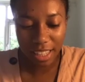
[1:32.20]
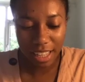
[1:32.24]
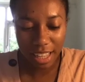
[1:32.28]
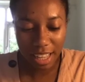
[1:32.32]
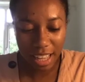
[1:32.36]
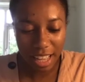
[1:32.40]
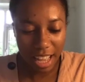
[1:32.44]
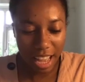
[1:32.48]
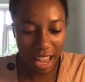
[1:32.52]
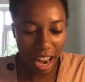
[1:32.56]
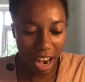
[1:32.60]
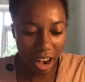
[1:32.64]

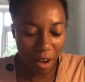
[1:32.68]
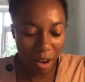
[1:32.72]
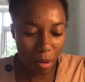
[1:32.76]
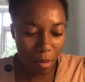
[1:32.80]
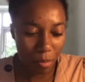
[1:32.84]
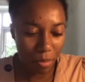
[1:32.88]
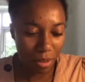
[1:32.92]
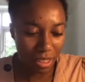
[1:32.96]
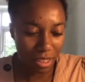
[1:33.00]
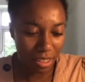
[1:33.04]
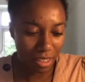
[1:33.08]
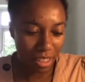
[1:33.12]
I
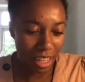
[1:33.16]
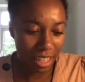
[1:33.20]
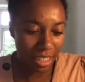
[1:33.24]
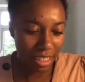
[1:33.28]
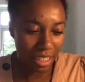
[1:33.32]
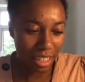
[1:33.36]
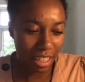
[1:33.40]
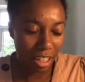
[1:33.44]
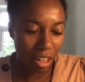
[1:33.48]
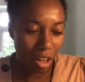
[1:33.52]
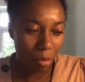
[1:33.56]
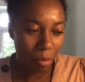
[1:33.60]
remember like
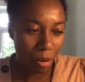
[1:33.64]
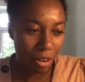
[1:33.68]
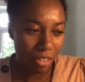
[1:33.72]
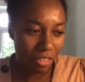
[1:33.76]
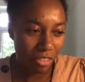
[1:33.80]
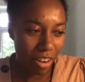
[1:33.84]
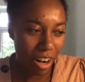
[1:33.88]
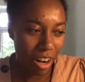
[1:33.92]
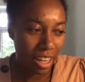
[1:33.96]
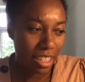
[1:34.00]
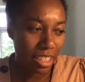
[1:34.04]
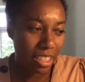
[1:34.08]
telling a lot of my
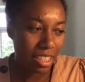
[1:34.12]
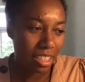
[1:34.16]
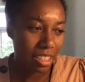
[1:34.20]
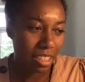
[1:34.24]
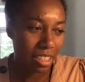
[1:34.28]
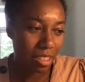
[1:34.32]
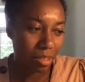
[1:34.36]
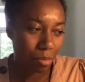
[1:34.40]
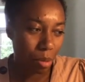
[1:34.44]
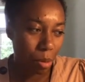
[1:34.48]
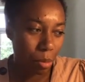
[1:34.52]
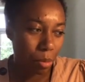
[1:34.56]
friends
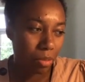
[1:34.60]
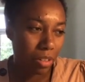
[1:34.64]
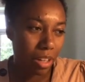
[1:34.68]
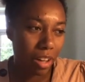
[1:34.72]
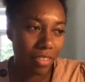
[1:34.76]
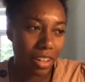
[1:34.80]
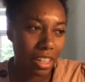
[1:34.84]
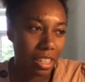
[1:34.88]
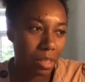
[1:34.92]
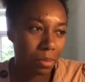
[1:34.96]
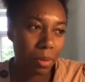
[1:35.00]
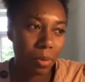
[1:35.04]
and people that
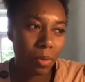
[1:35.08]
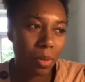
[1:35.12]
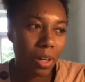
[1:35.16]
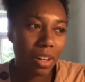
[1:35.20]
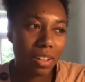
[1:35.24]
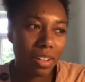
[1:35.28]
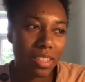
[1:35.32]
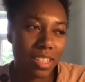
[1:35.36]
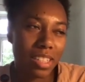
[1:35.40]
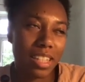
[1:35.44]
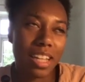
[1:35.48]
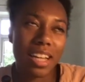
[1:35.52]
have asked me when I
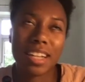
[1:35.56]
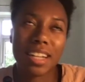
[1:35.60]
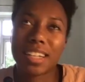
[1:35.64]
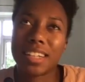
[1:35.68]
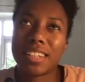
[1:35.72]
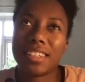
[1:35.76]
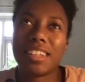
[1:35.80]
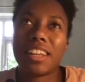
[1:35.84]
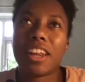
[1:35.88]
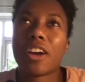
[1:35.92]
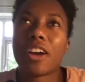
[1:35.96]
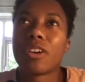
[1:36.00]
was like,
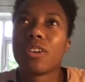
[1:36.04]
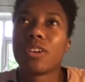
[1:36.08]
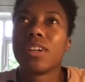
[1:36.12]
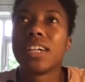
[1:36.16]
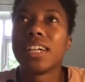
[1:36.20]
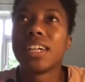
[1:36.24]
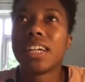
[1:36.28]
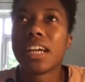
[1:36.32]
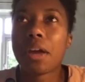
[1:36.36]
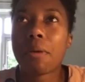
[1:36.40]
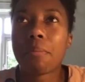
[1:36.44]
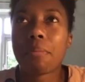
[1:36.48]
you know,
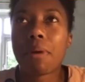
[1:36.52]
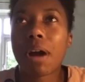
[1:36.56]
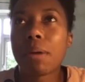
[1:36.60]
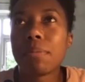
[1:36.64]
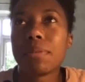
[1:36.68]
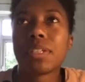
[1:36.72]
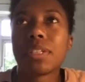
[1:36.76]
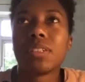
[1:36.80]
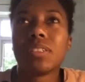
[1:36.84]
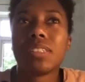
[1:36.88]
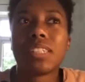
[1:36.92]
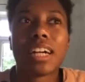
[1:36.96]
in primary
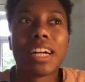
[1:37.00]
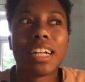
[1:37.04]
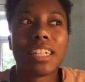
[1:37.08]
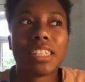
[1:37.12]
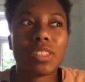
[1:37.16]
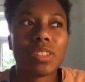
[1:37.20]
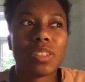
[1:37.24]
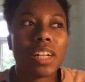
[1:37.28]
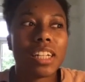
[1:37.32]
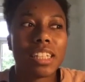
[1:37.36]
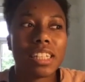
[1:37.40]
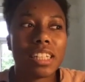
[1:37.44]
school and high
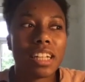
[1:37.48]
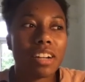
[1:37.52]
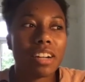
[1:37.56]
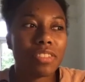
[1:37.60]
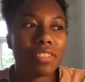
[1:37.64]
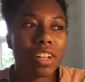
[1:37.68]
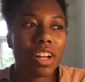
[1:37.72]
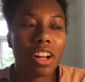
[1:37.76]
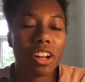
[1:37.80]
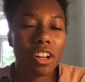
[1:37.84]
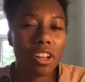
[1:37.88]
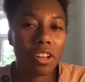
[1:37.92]
school, I didn't have
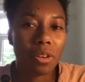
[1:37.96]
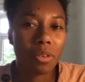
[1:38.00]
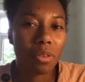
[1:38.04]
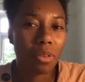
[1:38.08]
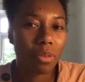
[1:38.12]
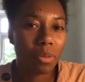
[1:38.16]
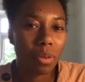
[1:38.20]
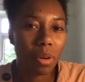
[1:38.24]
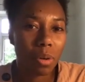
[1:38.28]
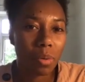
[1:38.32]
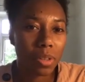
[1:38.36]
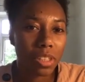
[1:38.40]
a clue
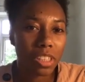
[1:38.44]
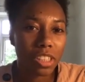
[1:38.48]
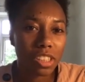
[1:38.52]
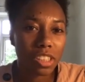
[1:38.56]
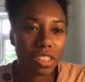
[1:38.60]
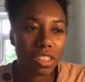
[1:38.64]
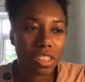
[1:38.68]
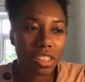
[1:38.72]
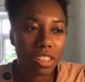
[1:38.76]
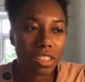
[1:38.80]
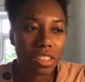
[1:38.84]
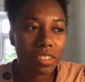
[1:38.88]
of what I wanted to
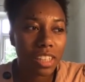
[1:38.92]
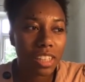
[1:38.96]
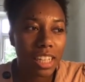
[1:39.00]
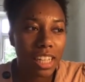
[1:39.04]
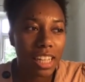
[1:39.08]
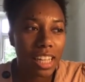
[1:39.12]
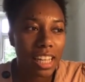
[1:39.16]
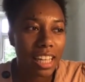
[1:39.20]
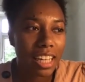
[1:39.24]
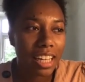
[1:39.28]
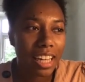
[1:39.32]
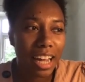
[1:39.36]
do.
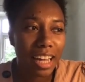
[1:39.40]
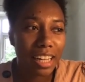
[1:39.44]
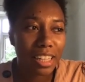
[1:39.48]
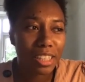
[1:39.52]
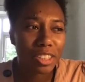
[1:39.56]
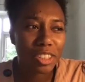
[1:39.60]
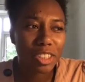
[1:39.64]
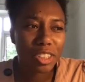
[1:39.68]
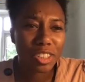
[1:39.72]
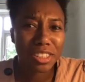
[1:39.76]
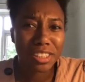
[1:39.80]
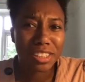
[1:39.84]
It kind
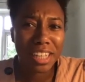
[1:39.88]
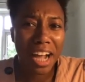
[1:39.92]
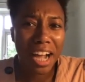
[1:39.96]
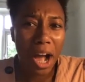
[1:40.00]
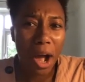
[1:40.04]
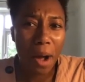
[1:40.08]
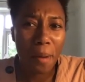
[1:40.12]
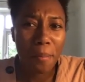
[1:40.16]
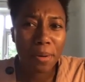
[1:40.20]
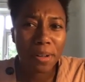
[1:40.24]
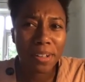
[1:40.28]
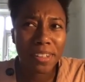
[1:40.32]
of just
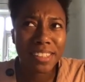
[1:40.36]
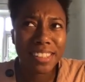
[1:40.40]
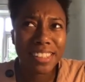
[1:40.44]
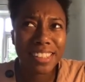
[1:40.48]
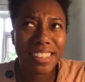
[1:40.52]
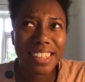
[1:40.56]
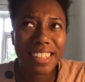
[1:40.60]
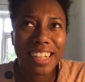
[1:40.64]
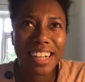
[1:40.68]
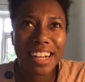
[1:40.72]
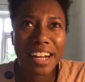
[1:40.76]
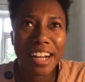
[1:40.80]

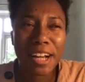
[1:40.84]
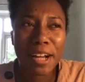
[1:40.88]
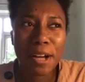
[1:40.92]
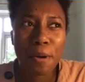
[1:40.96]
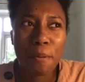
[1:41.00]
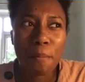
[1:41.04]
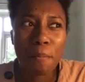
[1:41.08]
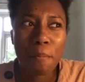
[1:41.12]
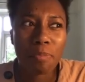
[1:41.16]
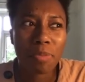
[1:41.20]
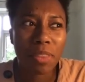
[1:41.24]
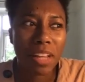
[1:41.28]
happened.
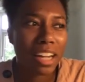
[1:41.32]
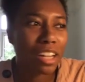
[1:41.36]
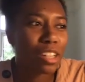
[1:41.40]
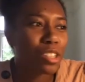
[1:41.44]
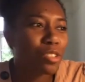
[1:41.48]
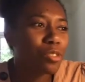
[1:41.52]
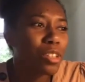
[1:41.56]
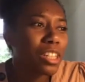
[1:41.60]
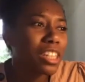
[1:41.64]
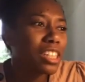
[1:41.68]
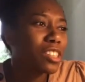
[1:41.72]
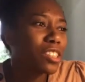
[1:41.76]
Like, I
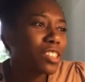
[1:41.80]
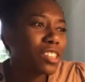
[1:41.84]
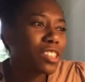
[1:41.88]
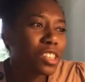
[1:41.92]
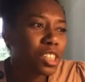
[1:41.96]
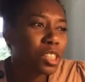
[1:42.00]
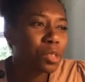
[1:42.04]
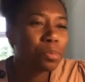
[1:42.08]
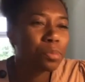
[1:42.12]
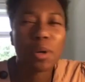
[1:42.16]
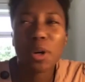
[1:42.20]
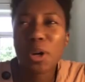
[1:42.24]
was really good at
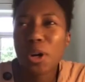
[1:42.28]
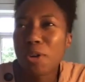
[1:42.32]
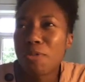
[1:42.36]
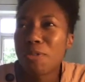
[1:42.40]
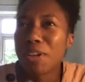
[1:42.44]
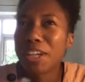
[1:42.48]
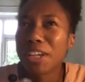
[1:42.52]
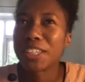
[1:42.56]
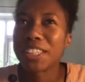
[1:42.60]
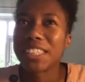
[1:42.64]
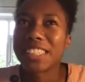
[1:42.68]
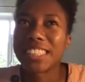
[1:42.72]
sport, I'm
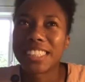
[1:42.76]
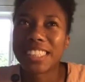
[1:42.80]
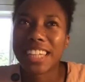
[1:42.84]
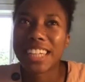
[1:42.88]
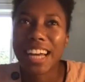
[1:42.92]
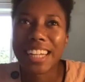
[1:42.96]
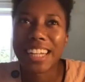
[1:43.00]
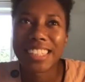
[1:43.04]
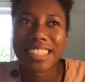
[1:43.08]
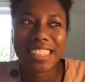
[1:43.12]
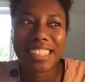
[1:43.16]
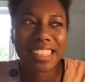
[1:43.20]
really good at
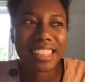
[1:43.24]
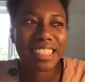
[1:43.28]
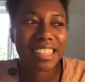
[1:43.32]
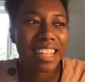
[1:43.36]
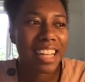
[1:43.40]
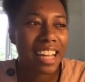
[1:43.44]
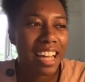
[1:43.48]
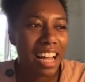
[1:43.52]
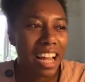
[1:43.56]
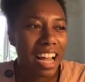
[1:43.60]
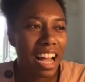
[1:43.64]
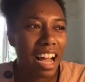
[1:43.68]
dance, and
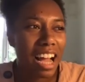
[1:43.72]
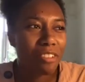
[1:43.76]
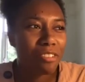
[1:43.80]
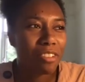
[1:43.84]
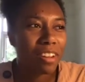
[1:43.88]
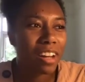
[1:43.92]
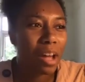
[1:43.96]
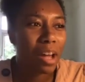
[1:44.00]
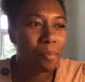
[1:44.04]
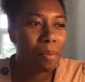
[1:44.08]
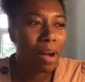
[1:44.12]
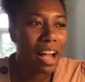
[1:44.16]
I
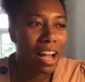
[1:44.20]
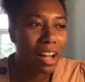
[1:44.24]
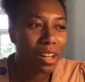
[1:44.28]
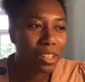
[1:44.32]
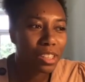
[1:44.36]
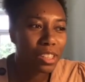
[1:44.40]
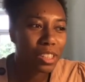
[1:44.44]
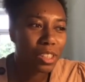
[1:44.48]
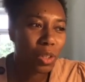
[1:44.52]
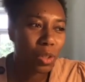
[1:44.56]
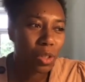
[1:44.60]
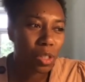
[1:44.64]
feel like my house
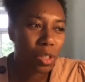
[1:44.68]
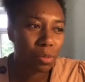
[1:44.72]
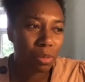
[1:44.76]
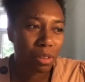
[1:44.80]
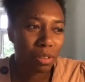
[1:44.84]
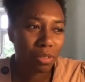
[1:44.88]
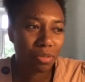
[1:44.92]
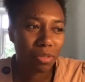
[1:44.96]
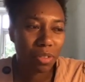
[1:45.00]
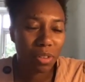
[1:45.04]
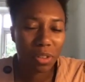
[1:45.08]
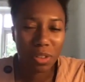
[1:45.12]
has always
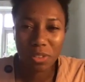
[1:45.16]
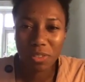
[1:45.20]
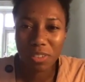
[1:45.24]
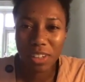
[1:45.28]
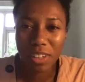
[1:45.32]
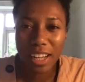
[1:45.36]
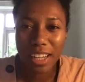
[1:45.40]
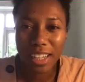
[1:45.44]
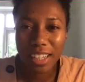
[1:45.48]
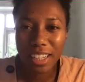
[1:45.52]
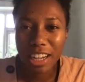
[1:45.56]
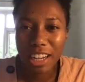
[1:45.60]
been full of
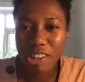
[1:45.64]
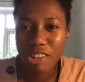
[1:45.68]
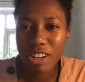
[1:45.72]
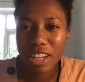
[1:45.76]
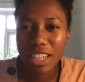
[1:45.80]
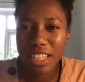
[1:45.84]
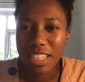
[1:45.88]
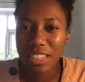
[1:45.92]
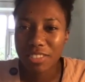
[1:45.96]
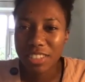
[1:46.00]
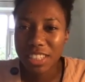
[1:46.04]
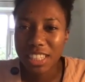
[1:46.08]
like
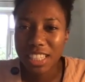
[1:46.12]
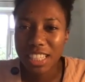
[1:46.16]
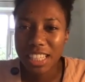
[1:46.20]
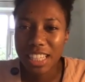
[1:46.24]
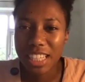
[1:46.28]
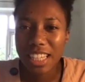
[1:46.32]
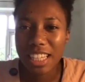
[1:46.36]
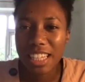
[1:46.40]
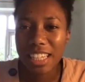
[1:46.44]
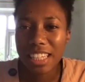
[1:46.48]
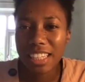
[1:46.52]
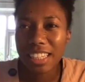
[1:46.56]

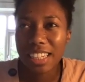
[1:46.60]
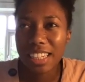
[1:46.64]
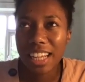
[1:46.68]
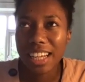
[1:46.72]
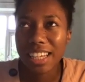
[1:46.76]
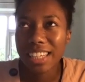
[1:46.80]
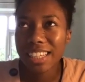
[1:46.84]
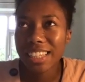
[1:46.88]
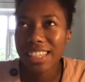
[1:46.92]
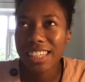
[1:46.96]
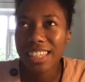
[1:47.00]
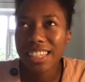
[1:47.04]
creativity and
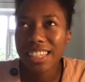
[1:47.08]
like,